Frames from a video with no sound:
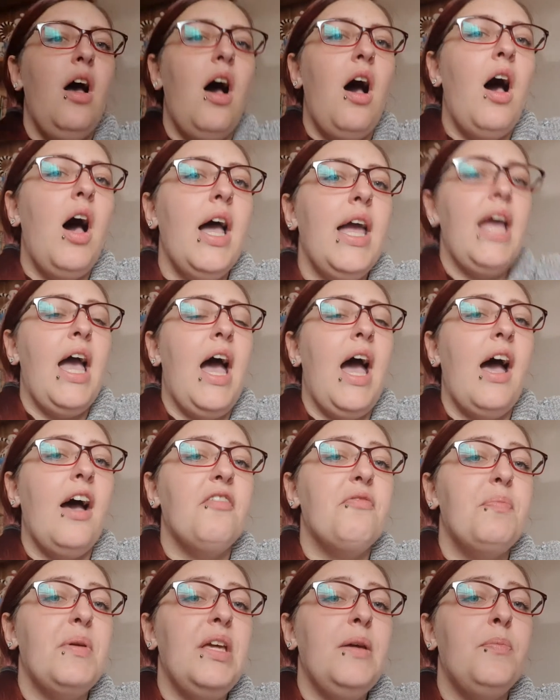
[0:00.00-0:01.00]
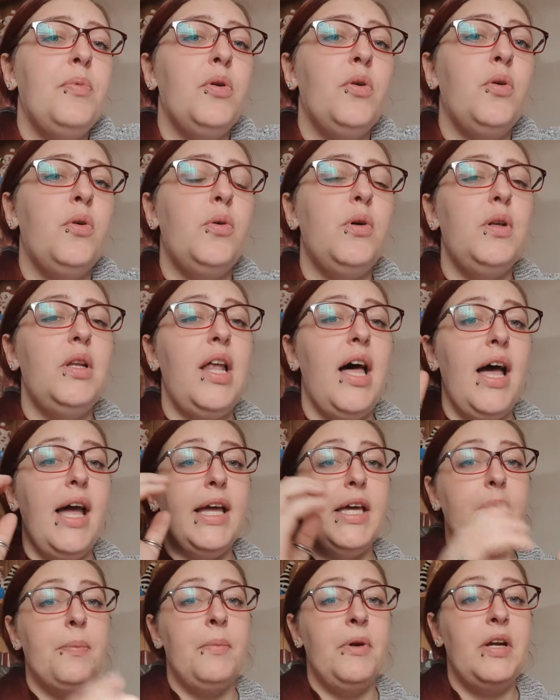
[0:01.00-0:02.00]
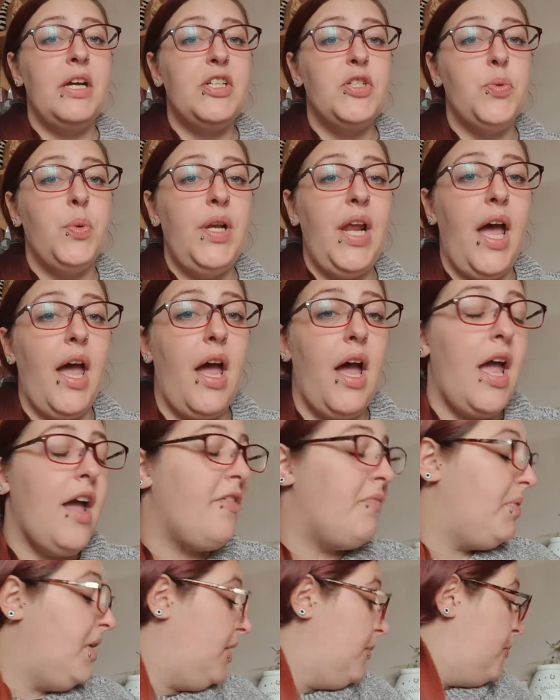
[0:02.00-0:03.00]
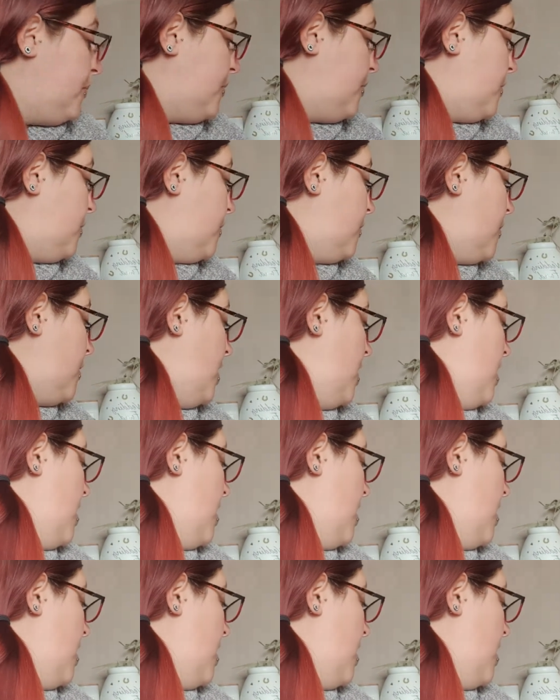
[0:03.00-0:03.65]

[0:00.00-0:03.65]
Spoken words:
have people like Marie Antoinette, I have people